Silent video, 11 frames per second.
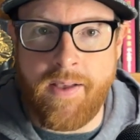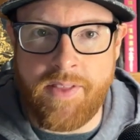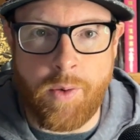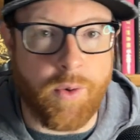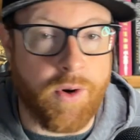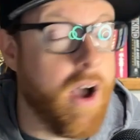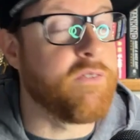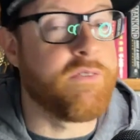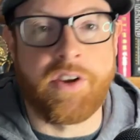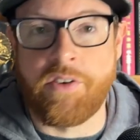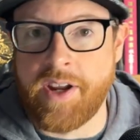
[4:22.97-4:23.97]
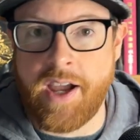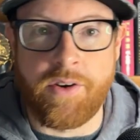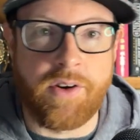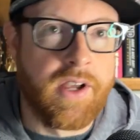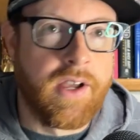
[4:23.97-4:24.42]
and they were not figuring
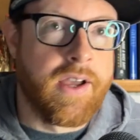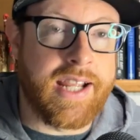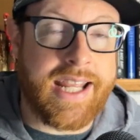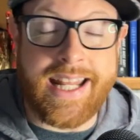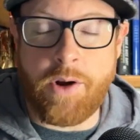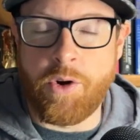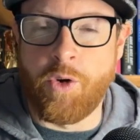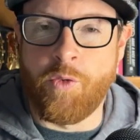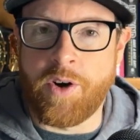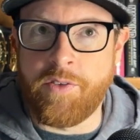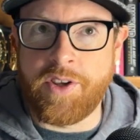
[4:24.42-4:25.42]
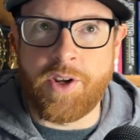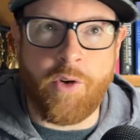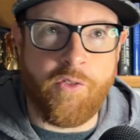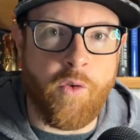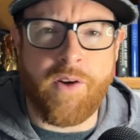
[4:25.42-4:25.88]
it out over,
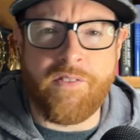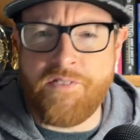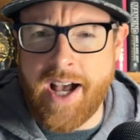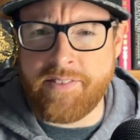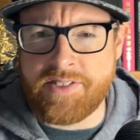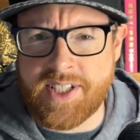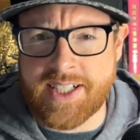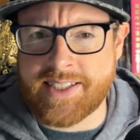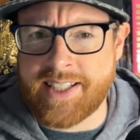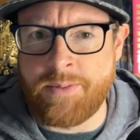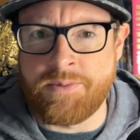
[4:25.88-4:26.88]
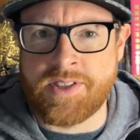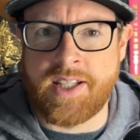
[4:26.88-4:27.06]
4, 5, 6 games.